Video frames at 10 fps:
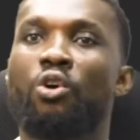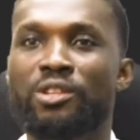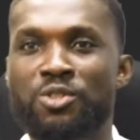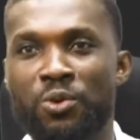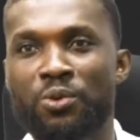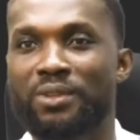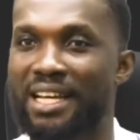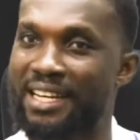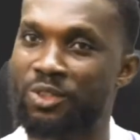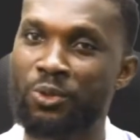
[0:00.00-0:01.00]
Also,
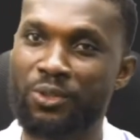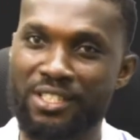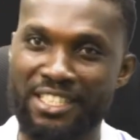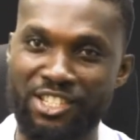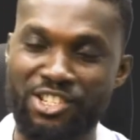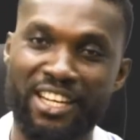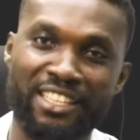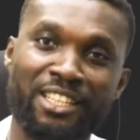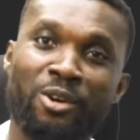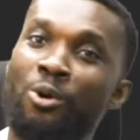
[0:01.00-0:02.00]
like I told us
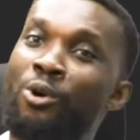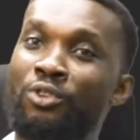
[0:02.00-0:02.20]
initially,